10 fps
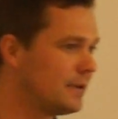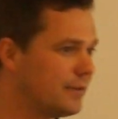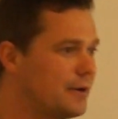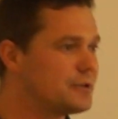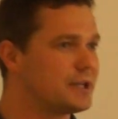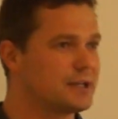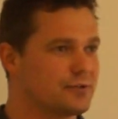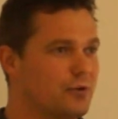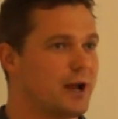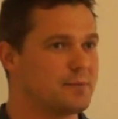Those things
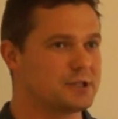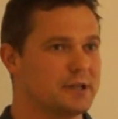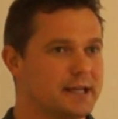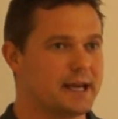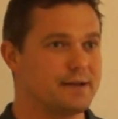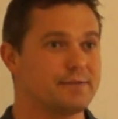are all absolutely key.